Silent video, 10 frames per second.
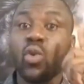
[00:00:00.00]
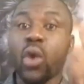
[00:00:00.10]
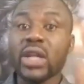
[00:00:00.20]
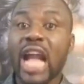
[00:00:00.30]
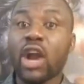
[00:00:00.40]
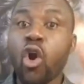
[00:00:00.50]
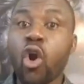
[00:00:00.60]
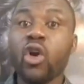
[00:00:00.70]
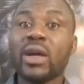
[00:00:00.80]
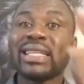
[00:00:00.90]
what I
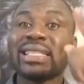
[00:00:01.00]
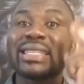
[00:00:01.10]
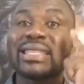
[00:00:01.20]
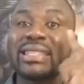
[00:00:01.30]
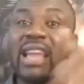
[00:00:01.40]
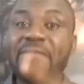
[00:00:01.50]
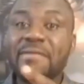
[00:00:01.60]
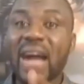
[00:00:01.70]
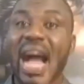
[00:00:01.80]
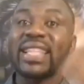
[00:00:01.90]
call the slave
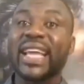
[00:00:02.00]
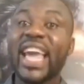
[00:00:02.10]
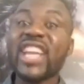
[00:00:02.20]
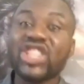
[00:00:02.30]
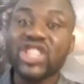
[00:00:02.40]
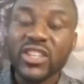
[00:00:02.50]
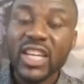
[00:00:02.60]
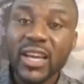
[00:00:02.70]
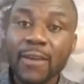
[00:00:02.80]
and the cage.